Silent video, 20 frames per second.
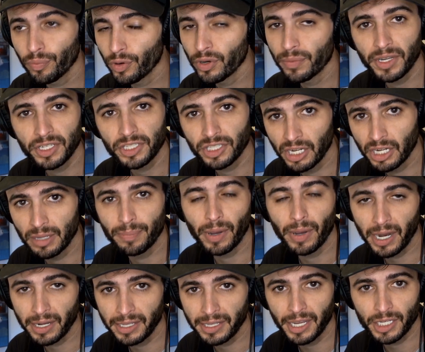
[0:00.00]
pretty much any
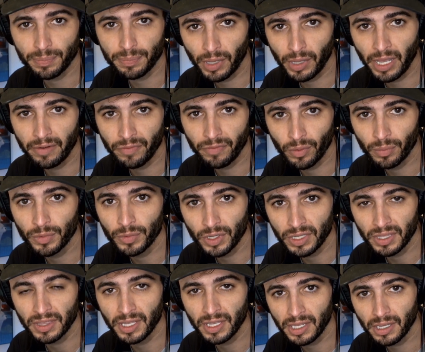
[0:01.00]
podcast platform you
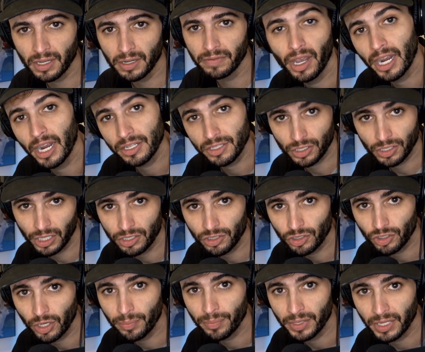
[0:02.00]
can think of. All right, so let's
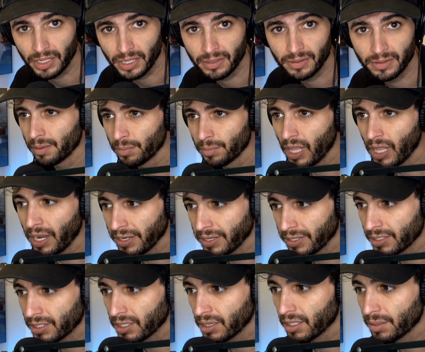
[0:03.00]
jump in. I'm logging
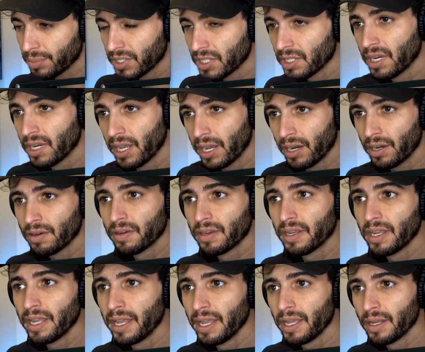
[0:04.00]
into Libsyn now,
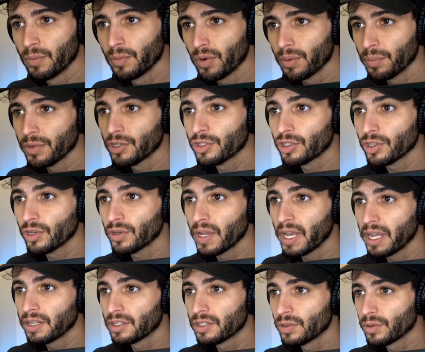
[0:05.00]
and what I'm going to show you how to
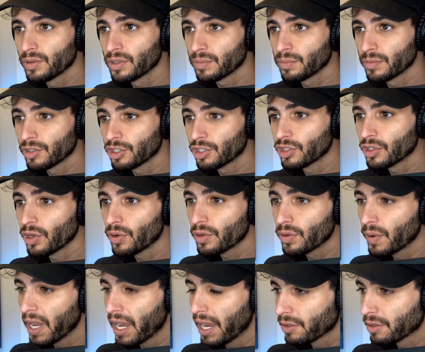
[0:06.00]
do is I'm going to show you
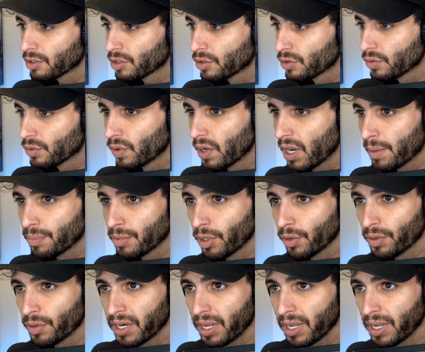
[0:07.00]
how to upload an